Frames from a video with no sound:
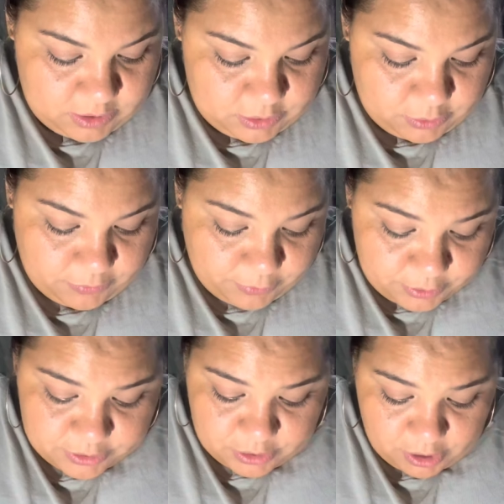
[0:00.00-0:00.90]
So
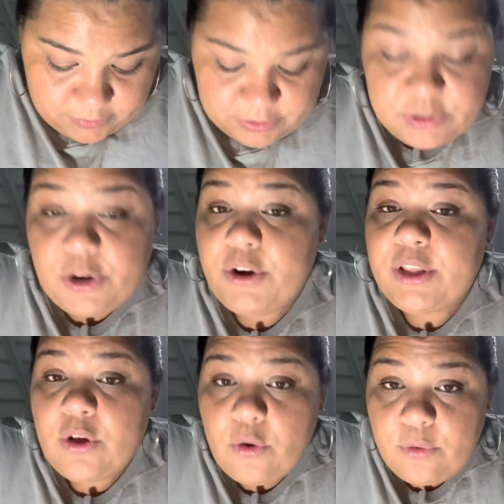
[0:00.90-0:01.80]
first off,
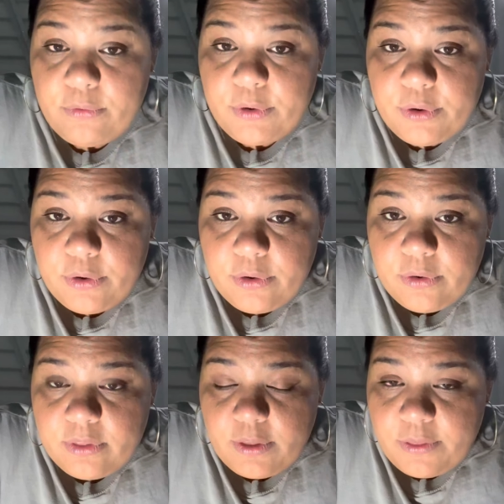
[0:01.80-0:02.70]
starting over,
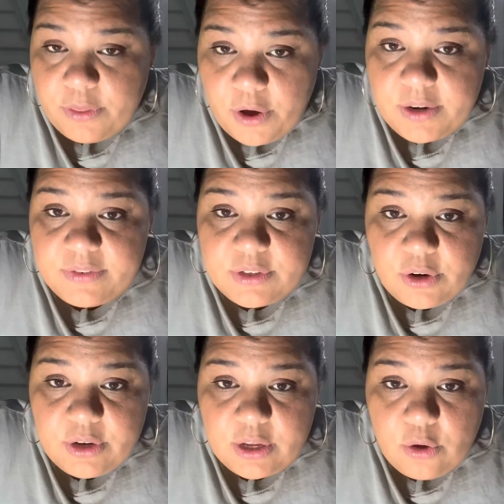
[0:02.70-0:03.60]
the thought of
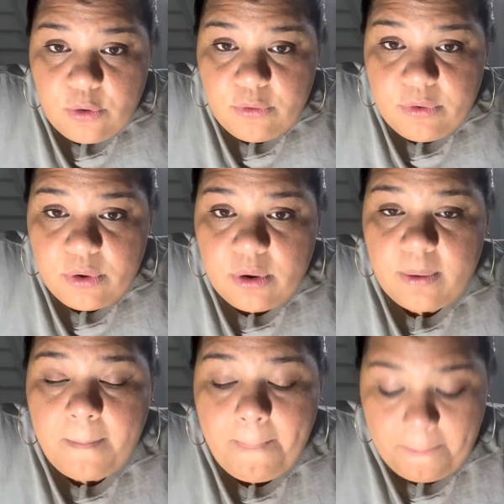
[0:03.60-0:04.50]
starting over
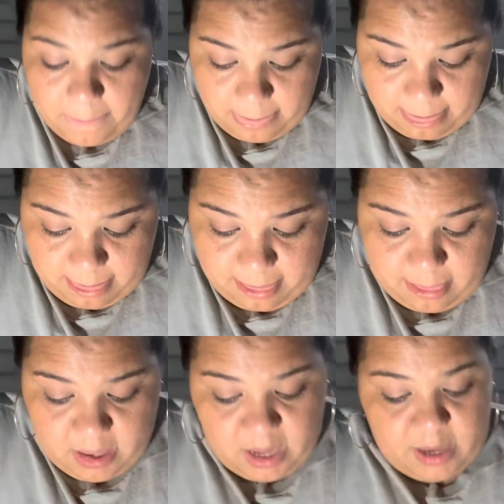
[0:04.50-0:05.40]

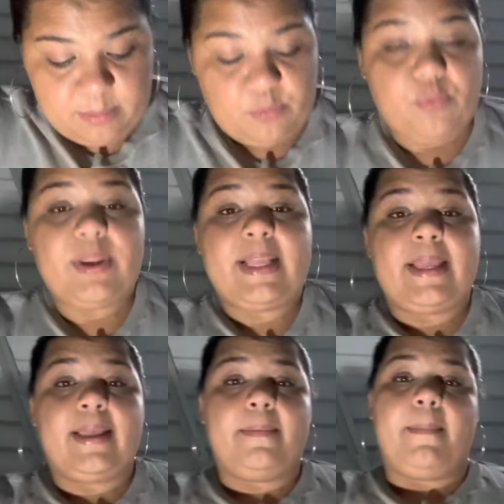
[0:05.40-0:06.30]

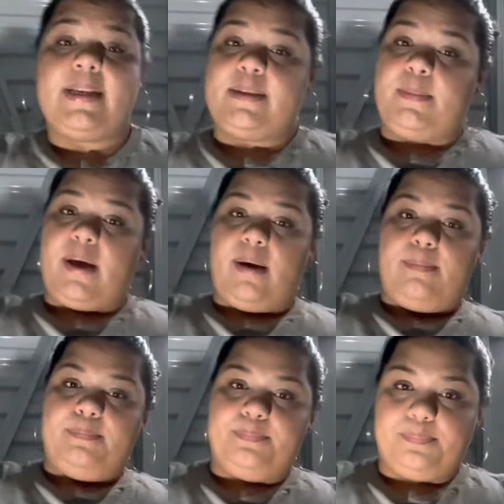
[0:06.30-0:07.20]
really messed me up.